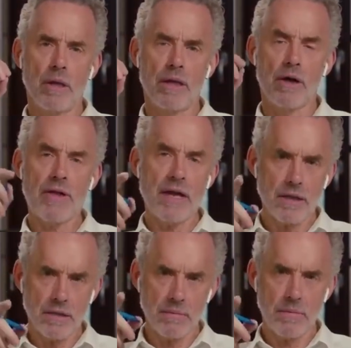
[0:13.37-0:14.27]
Now, that
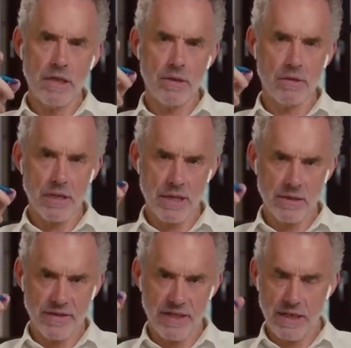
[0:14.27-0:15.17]
doesn't mean there's less
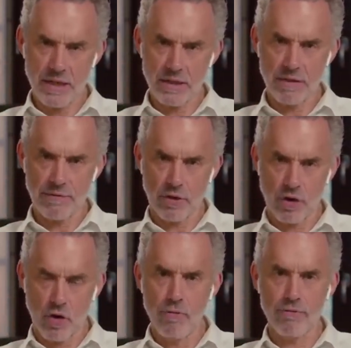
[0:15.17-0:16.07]
of a tendency for
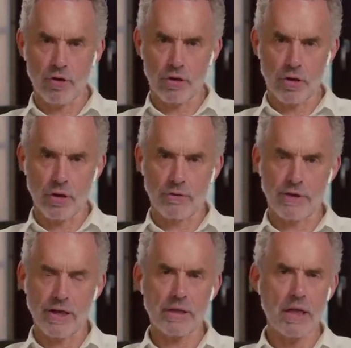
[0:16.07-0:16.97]
covert
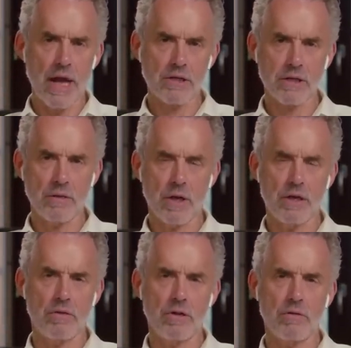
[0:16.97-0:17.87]
conflict. And actually,
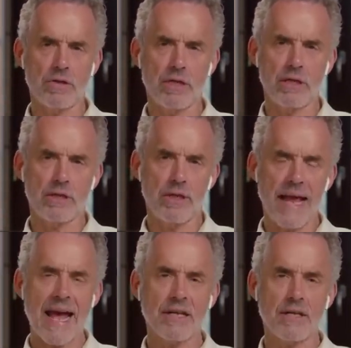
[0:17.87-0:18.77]
what you do see is that
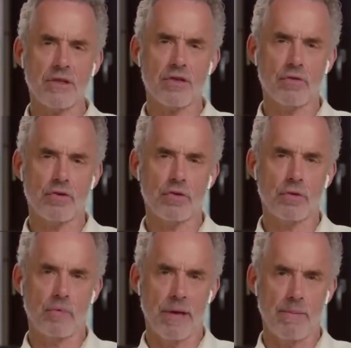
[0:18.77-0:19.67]

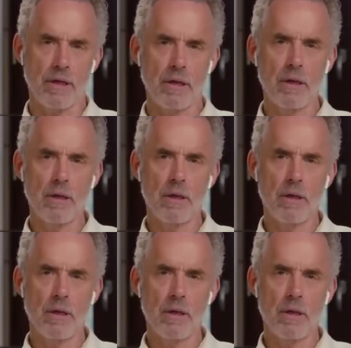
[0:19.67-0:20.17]
antisocial women,